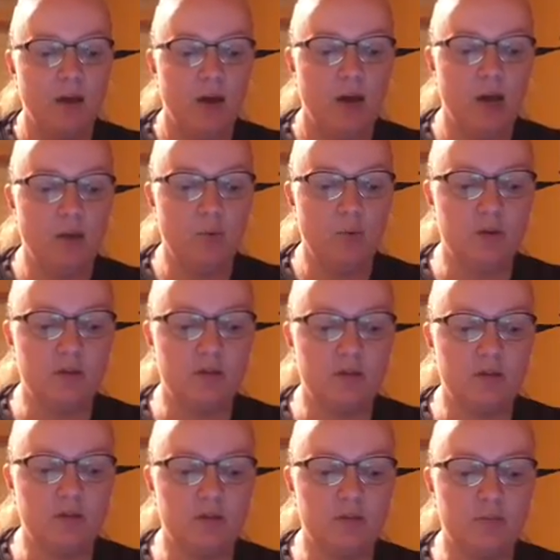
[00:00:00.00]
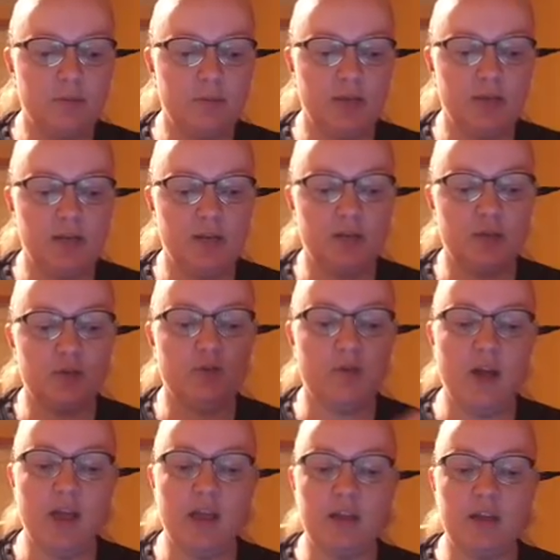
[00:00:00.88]
I wanted to be a
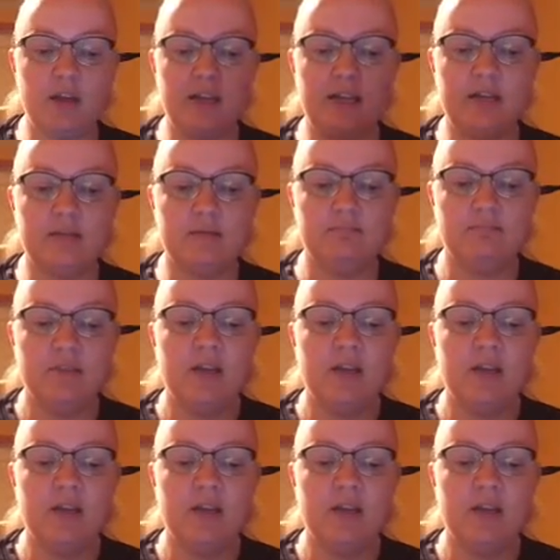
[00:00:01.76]
triathlete.